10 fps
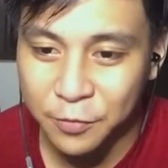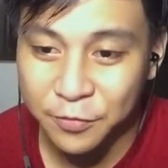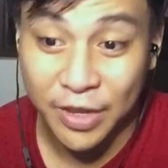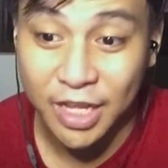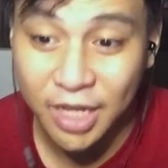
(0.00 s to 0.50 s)

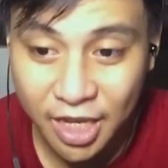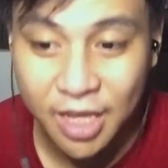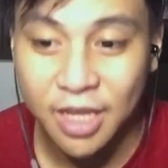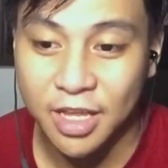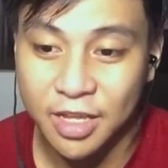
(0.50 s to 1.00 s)
failing.
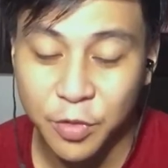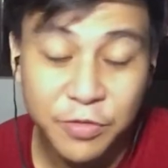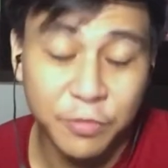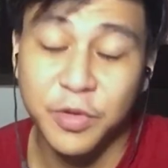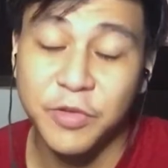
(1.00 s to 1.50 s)
We
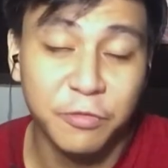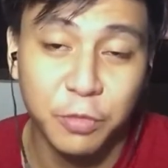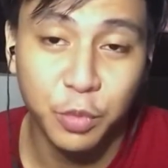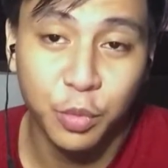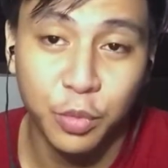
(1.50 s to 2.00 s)

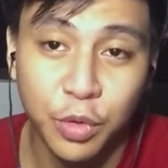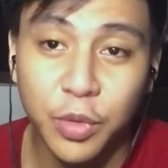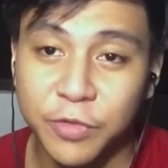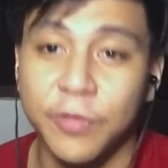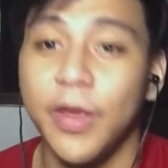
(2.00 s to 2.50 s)

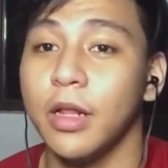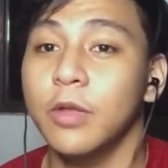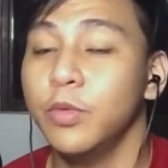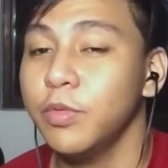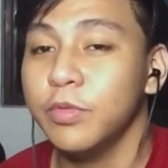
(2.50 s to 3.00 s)
will fail,
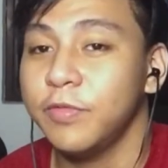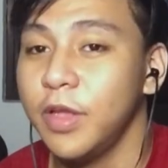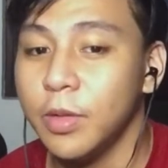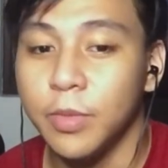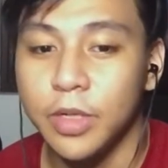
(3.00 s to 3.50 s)

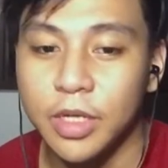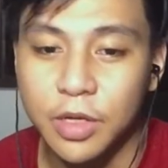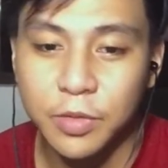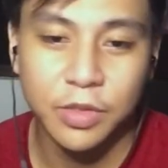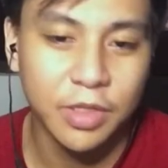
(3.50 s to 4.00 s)
but you
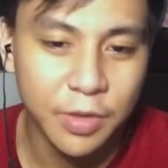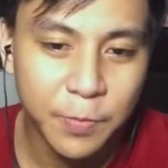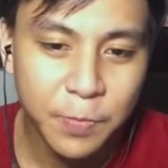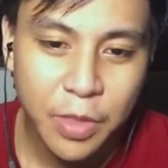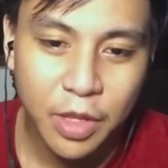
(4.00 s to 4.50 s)
know,
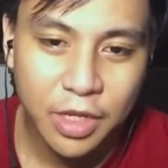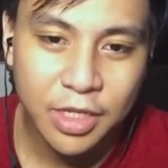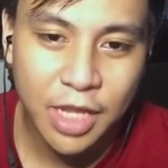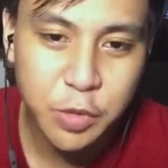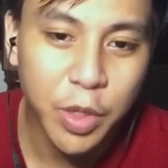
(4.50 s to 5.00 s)

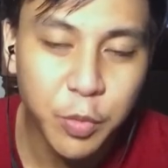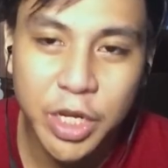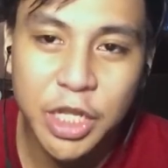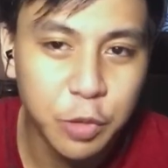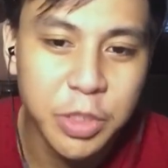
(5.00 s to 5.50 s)
that's why we
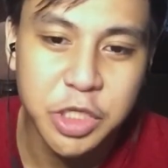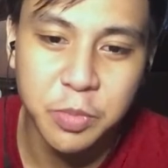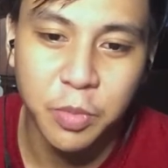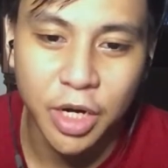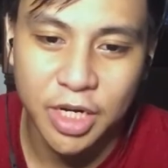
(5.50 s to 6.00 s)
need to be
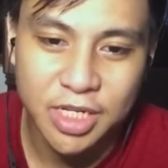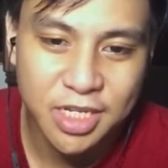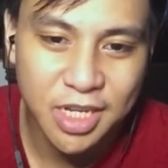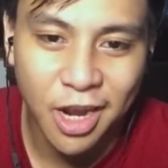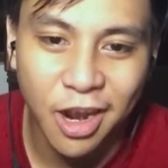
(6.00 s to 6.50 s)
smart.
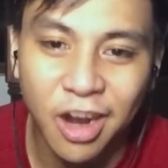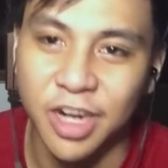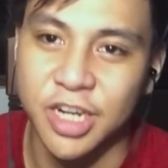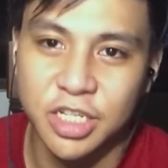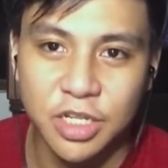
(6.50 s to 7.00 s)
It's
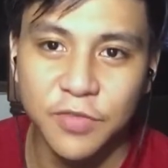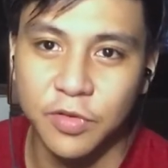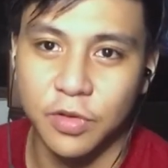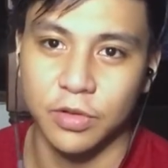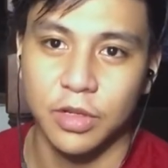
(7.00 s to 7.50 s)
hard, it's
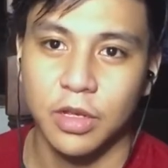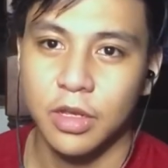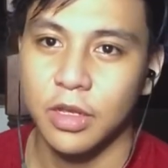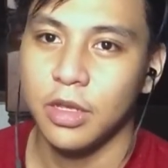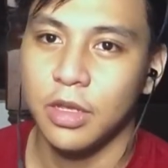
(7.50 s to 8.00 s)
difficult.
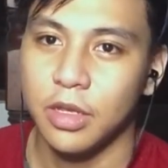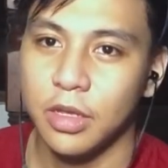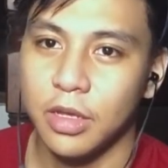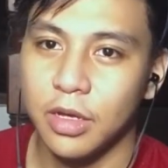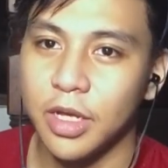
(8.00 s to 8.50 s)

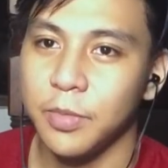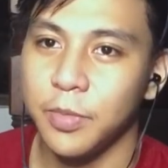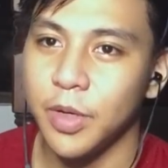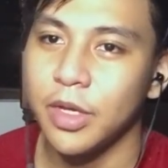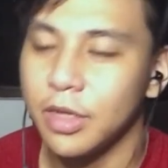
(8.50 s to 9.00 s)
Okay,
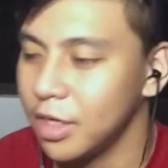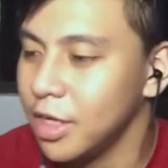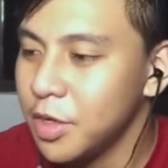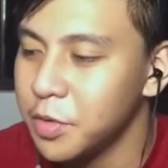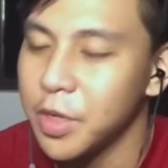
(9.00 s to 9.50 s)
but
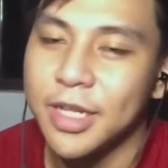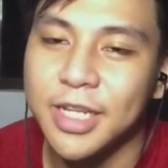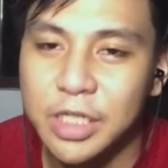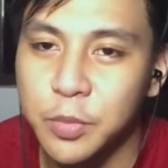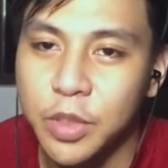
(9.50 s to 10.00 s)
you know, at
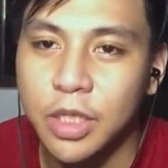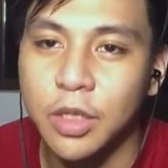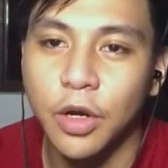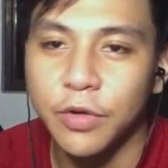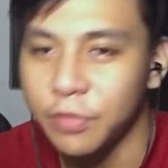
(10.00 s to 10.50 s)
least we
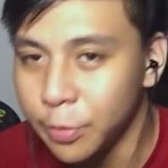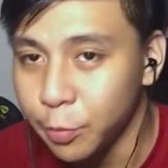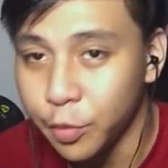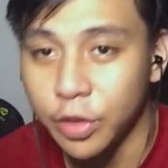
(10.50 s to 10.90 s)
learn from it, we